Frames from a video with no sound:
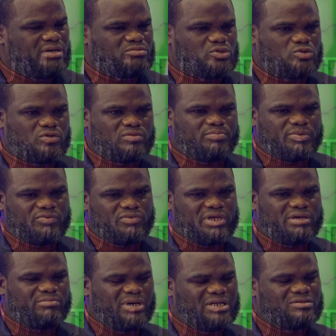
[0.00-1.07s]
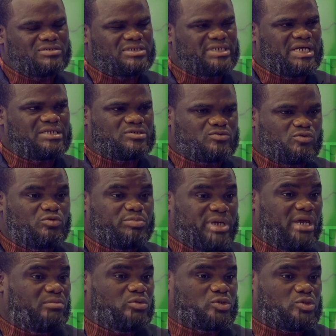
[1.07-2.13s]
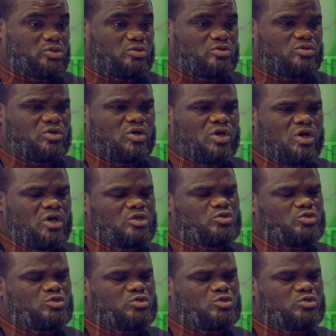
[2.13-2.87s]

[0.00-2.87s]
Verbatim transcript: I'm sure people like Manuel Dennis would be able to yeah.